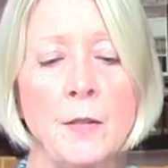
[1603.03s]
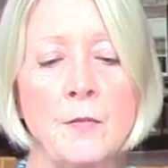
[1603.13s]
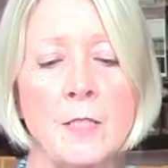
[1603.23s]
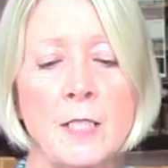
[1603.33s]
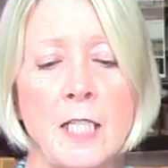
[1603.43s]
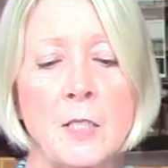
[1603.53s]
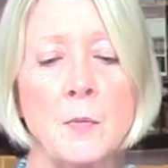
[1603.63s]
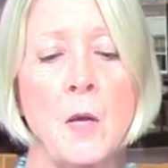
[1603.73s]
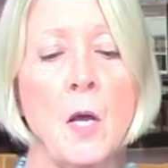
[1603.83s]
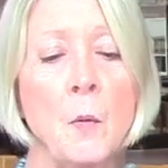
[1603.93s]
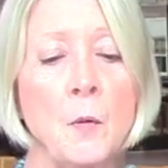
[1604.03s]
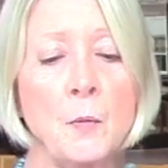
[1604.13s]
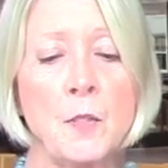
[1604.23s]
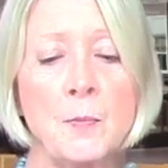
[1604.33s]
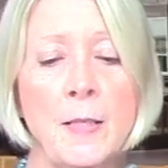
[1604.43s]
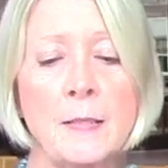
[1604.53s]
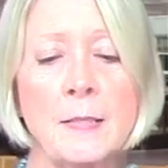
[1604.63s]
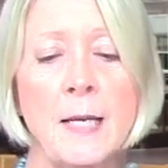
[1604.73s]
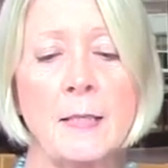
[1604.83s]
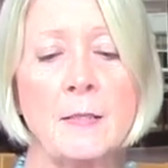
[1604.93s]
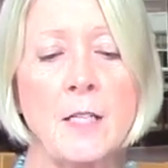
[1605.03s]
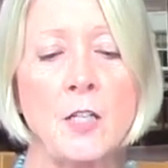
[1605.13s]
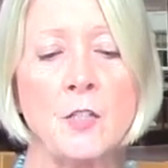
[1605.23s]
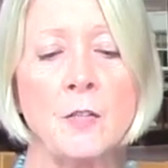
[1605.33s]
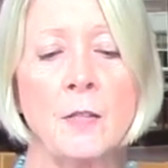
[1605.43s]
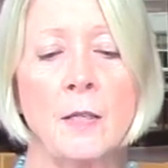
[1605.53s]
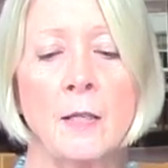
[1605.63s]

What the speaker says: of disease with respect to sanitation